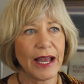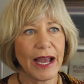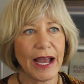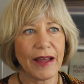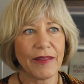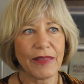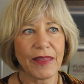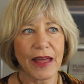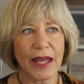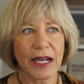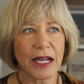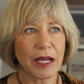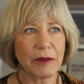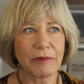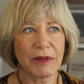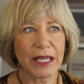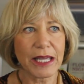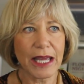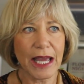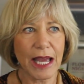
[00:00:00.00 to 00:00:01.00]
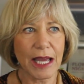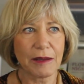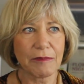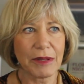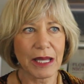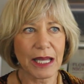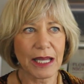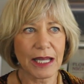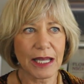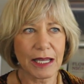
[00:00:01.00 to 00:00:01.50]
And then I
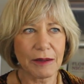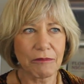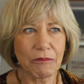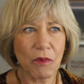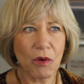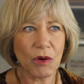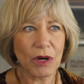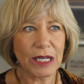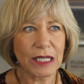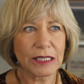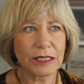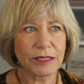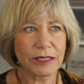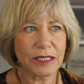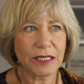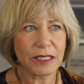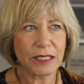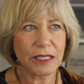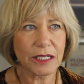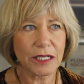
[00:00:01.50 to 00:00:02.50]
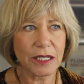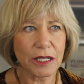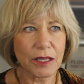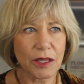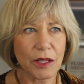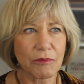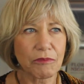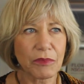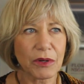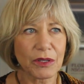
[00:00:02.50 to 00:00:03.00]
became more interested
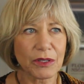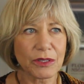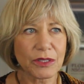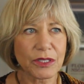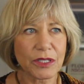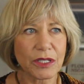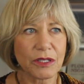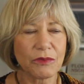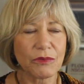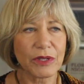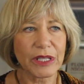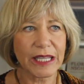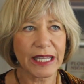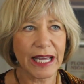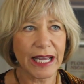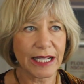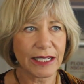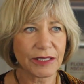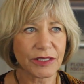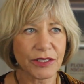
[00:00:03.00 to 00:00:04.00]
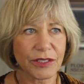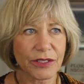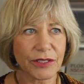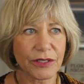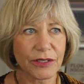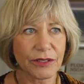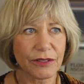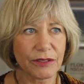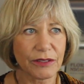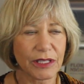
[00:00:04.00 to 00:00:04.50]
in the person with
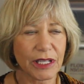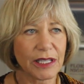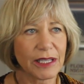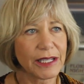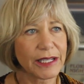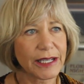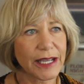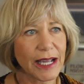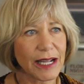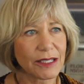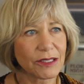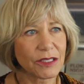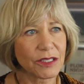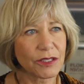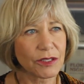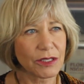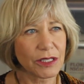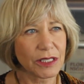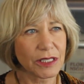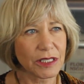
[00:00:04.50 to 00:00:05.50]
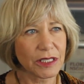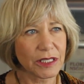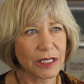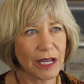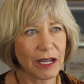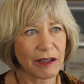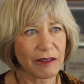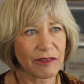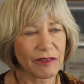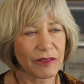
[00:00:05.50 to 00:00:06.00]
cancer than the cancer
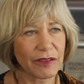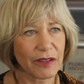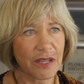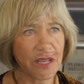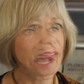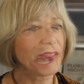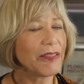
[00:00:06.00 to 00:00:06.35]
itself.